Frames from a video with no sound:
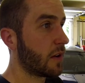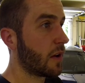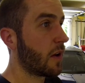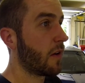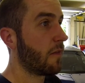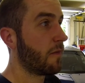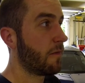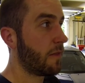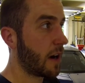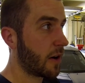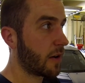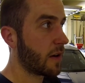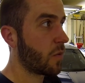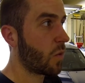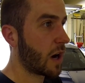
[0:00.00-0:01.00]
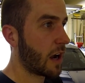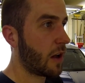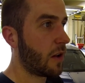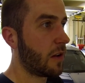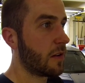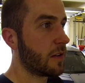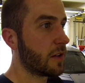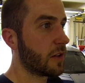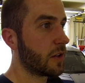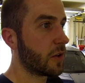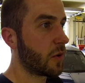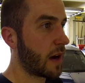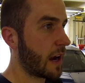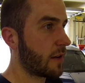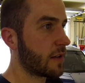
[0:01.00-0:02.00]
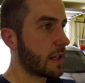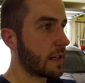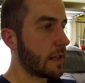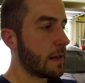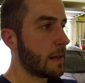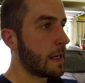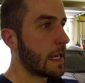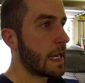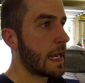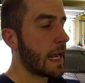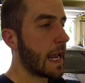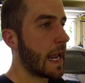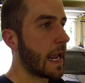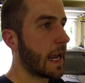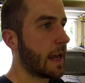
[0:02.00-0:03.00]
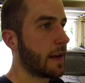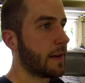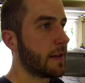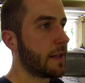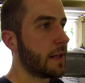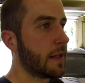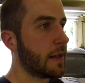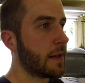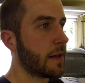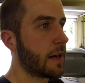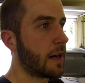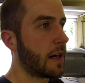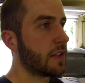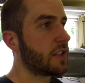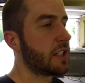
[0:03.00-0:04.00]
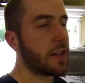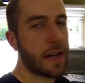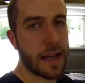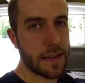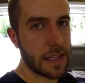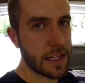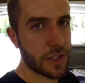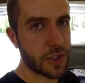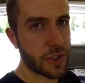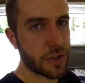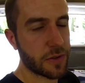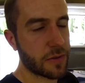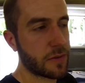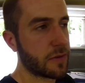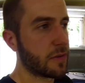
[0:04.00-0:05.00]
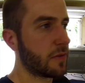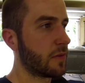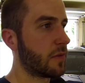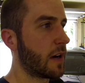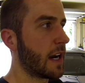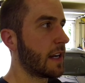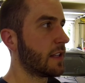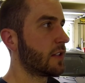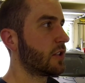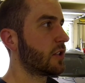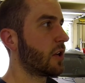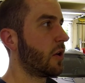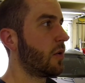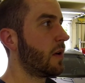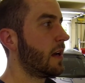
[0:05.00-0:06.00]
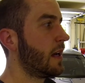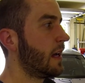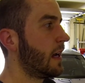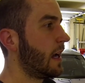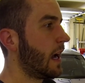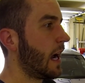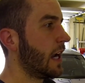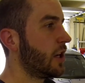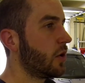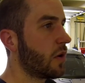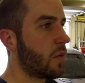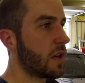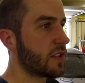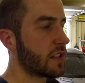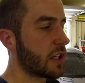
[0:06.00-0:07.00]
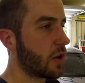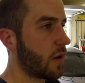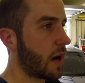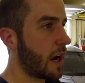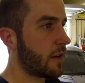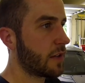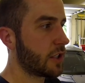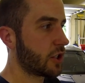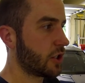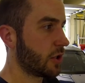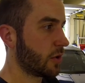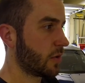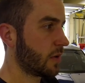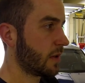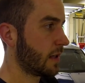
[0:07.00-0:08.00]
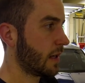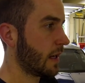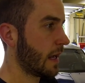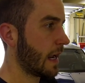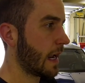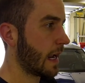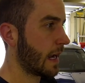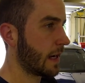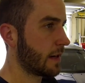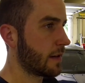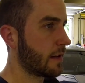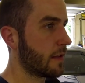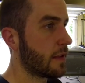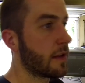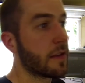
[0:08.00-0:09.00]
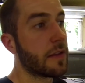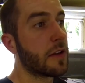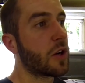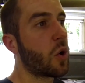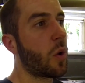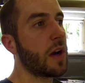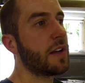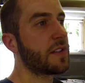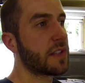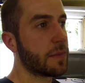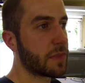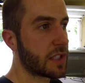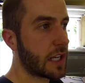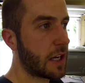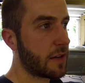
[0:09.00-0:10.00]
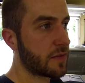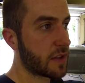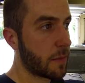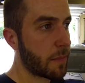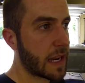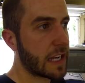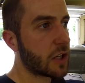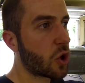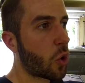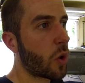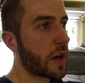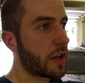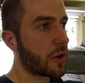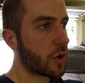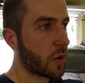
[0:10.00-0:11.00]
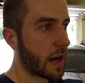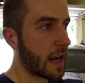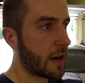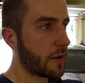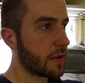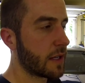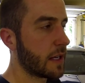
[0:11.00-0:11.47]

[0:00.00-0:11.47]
very well grounded and still had the issue, right? So I knew it wasn't a ground issue, and the coils themselves, the main coil ground